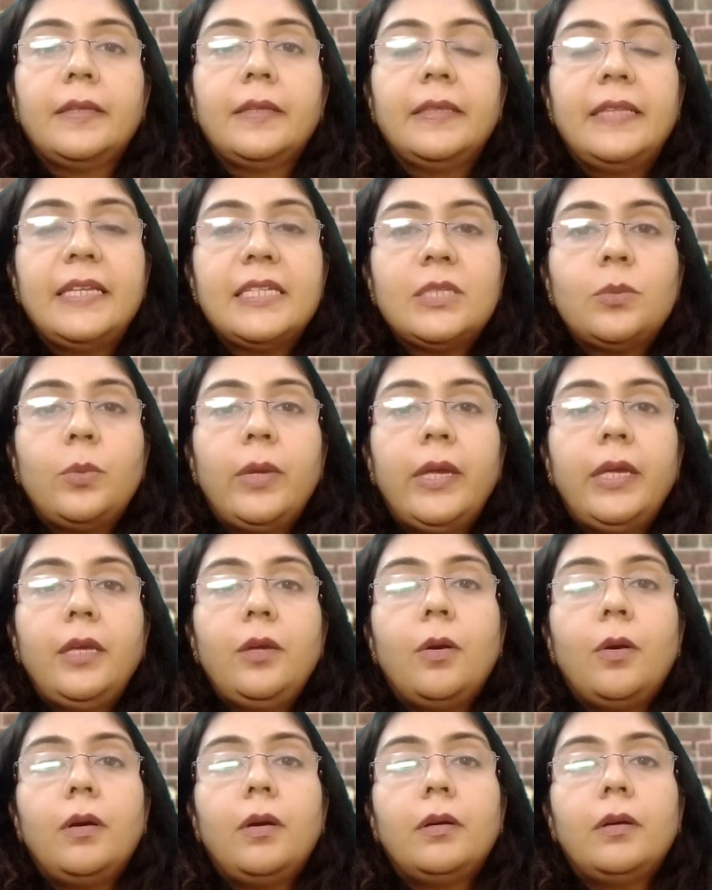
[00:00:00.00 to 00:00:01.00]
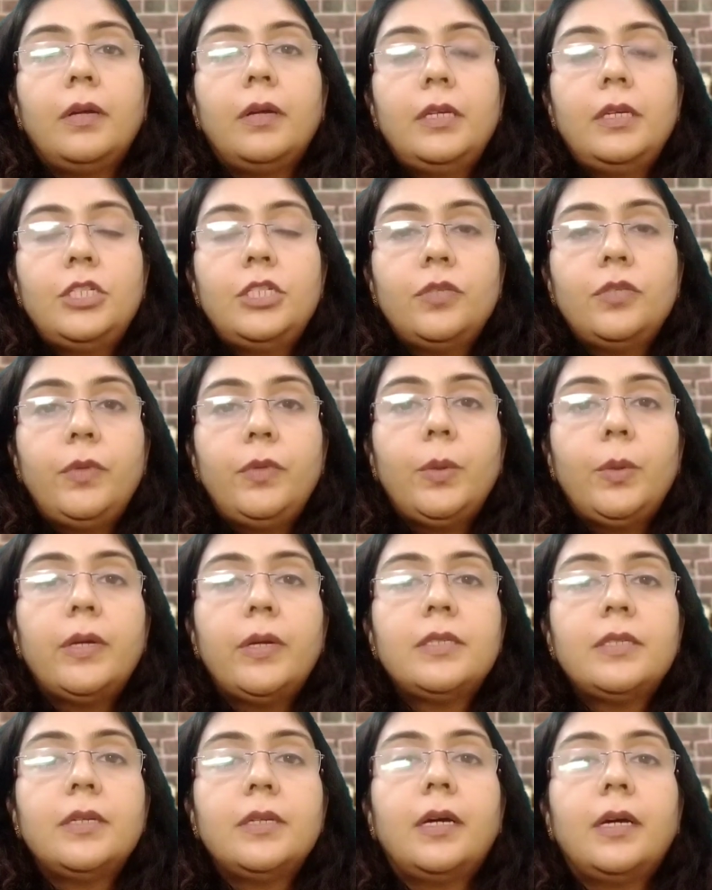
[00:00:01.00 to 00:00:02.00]
This way your
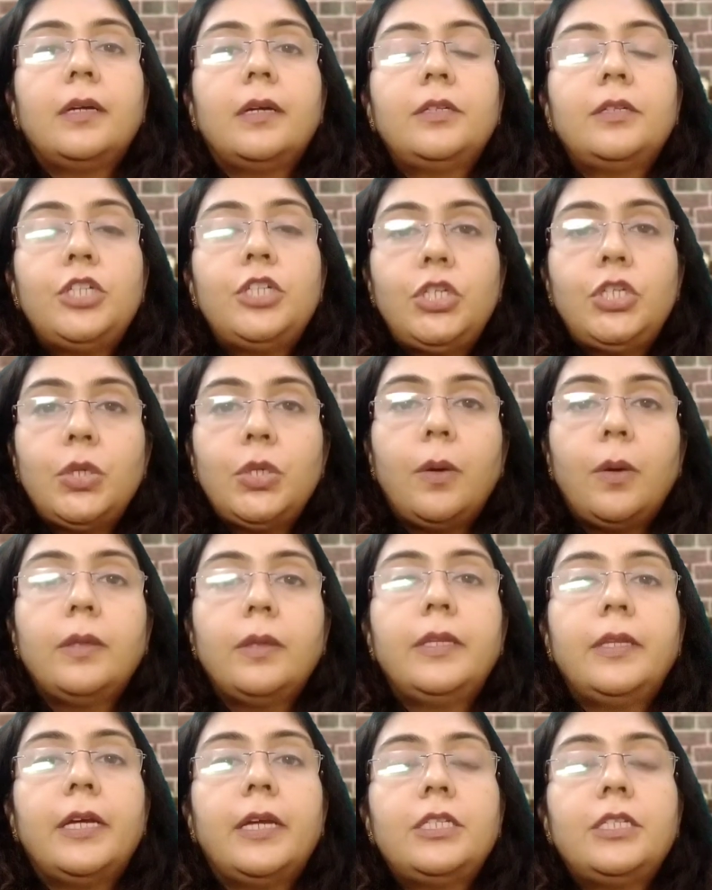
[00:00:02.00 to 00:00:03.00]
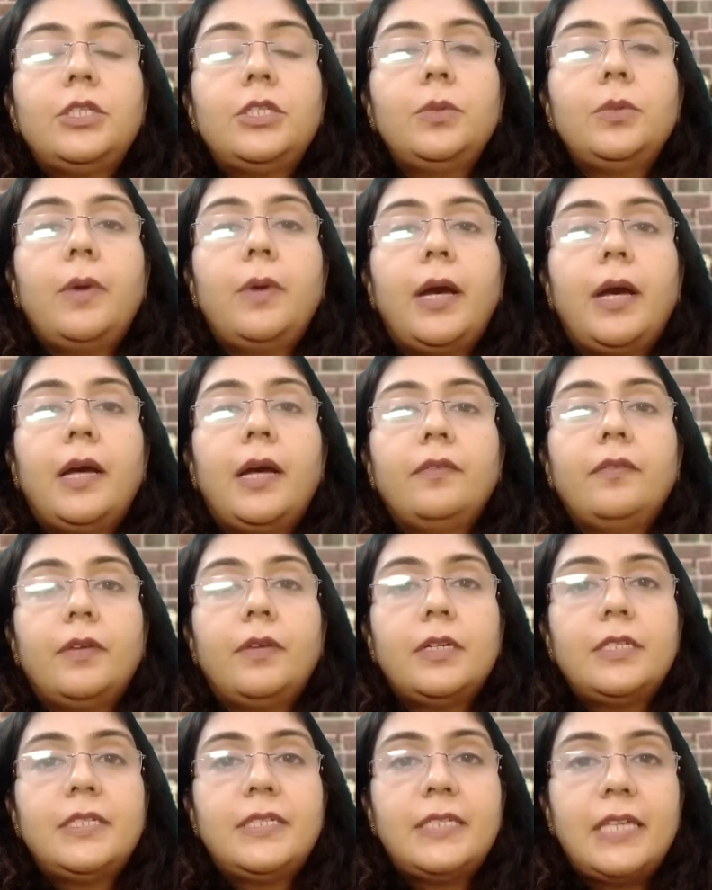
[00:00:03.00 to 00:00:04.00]
interviewers are sure that you have
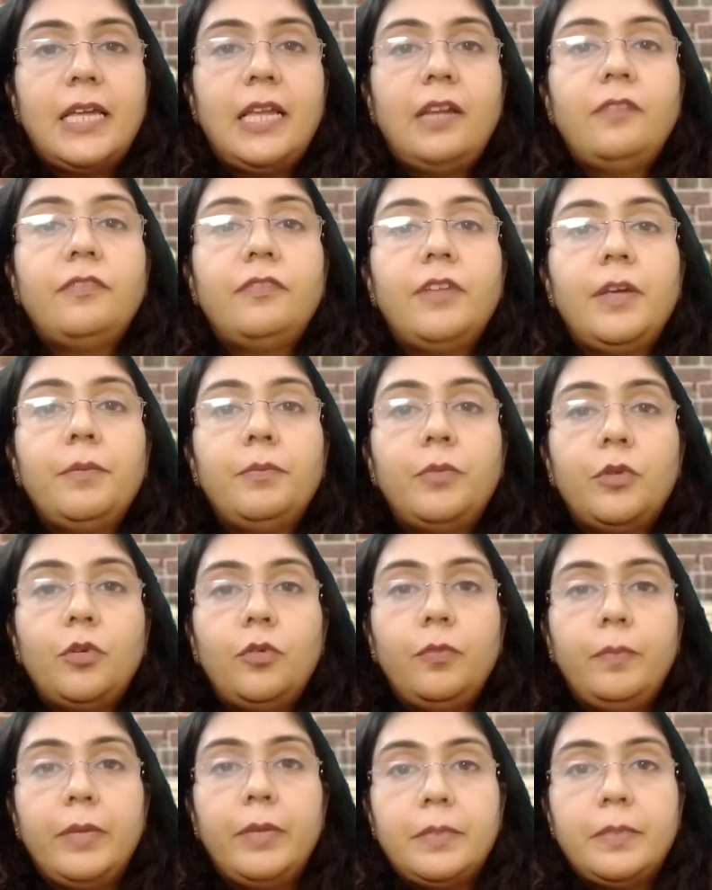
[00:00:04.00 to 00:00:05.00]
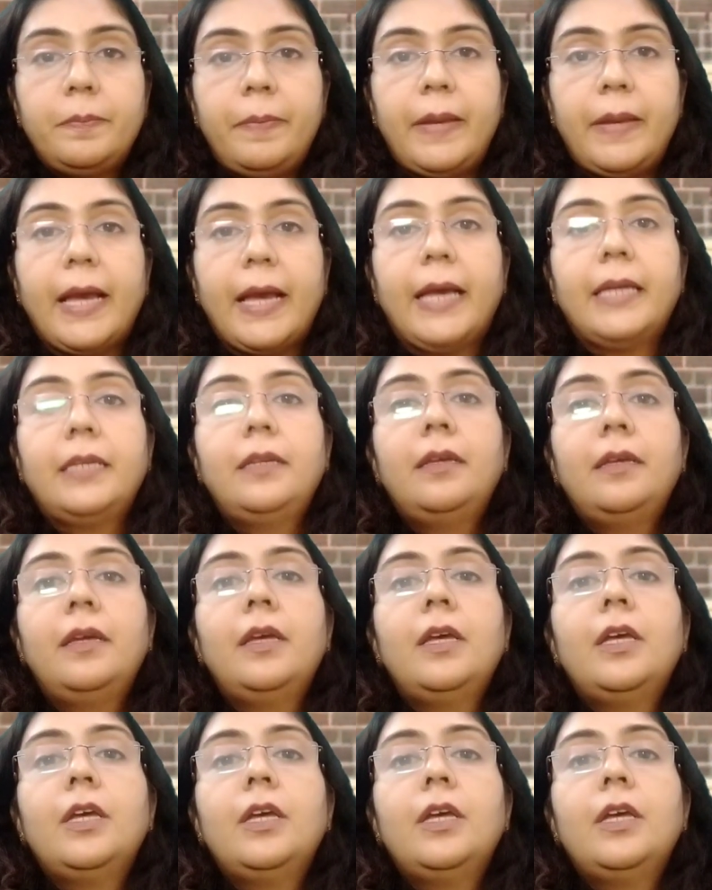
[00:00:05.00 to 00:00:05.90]
a self improvement plan,